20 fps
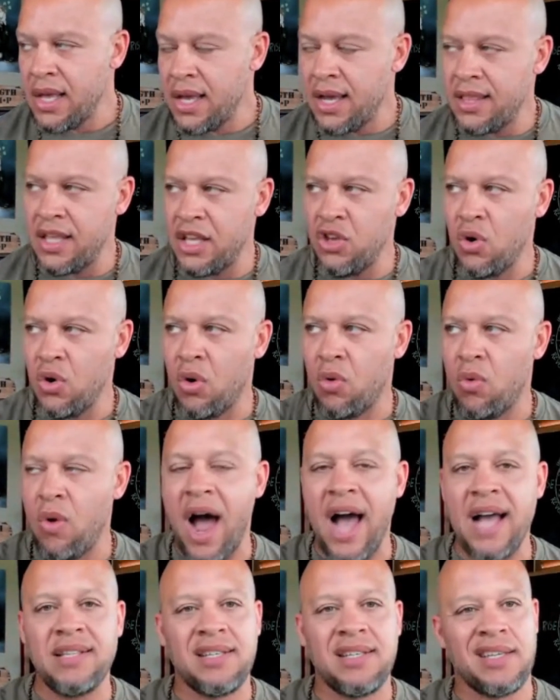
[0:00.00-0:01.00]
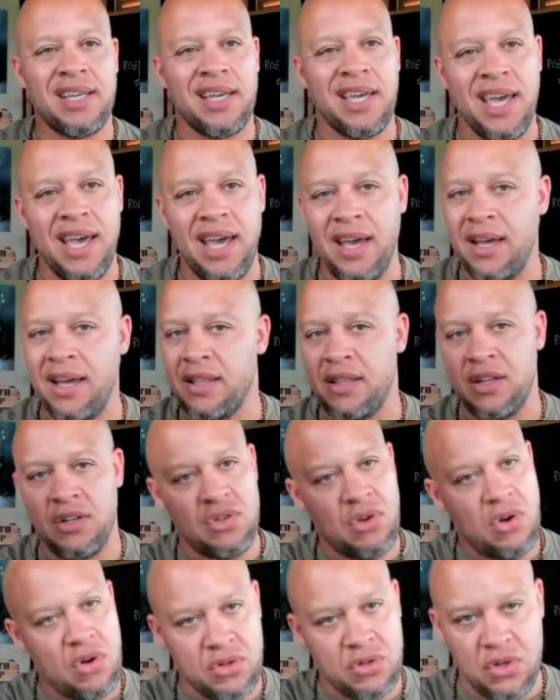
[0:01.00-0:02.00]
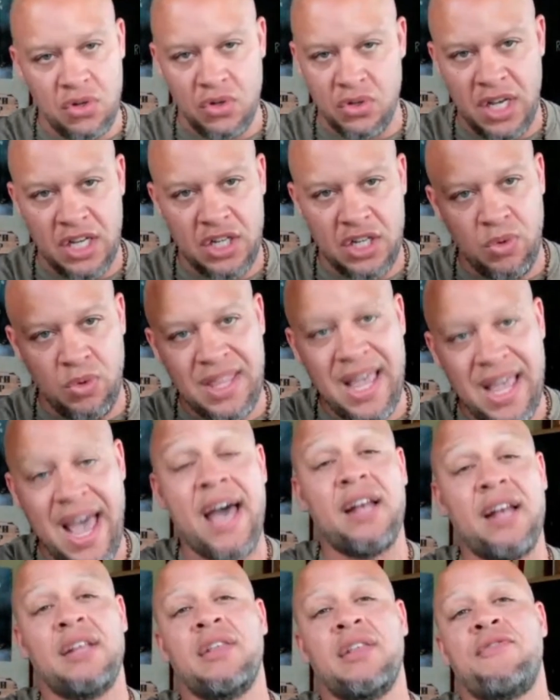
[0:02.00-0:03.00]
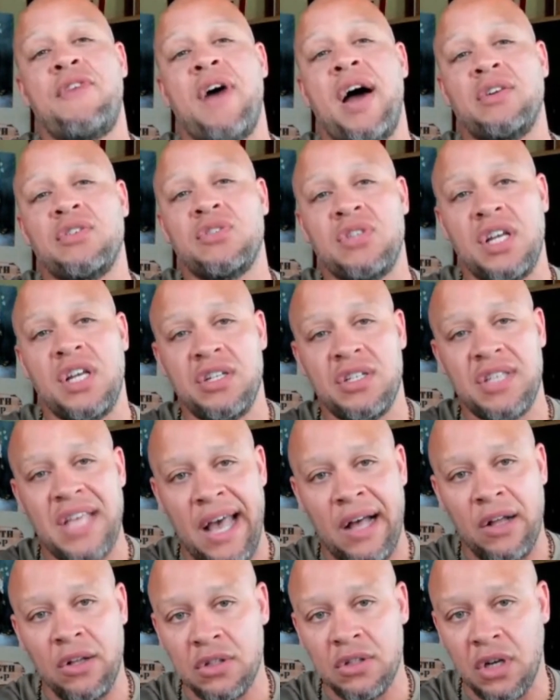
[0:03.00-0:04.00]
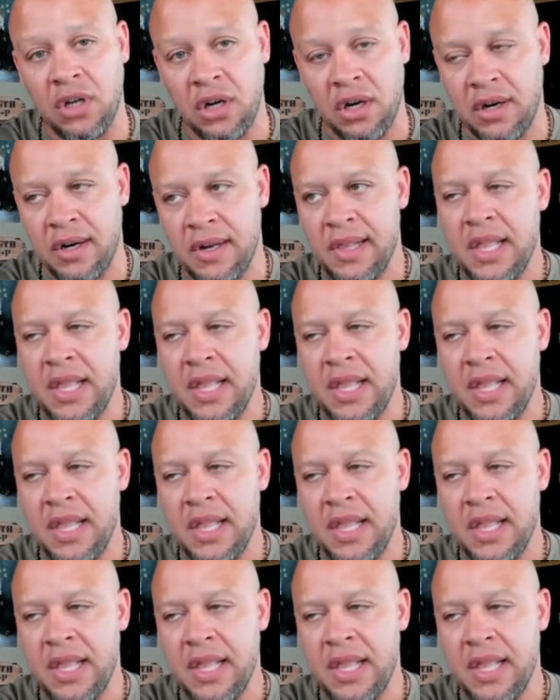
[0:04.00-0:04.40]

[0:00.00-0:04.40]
And then you arise as a king, and there's a whole association with that. And the final stage is elder.